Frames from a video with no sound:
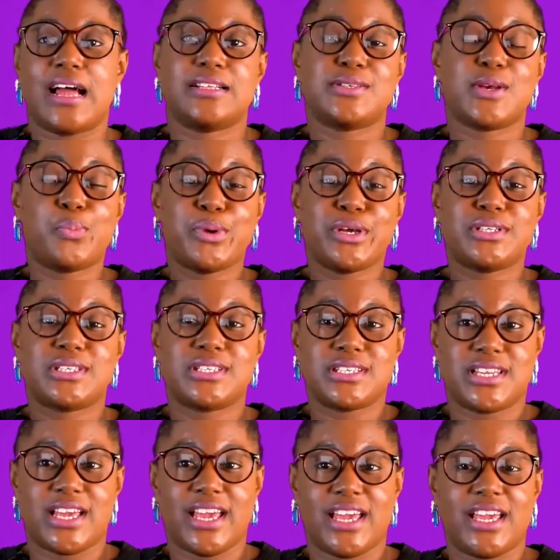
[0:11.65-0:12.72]
Our topic
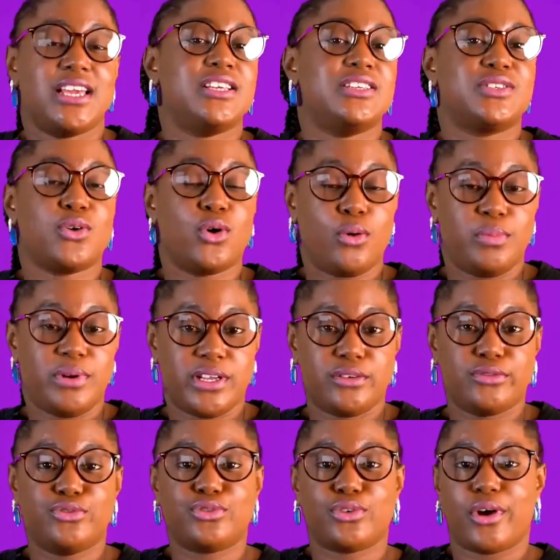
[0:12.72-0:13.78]
today is
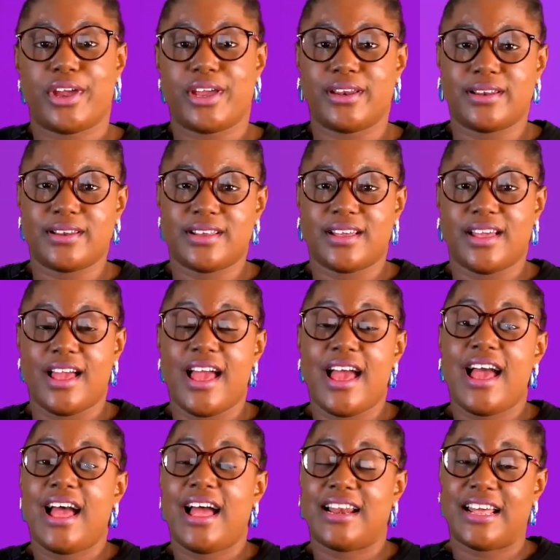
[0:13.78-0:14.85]
oblique drawing,
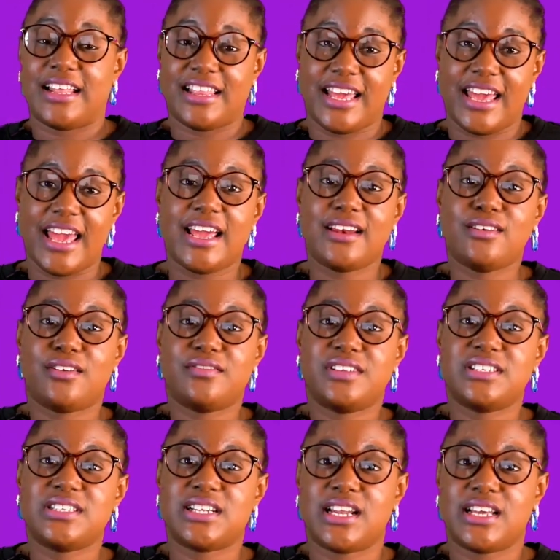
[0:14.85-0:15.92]
and at the end of this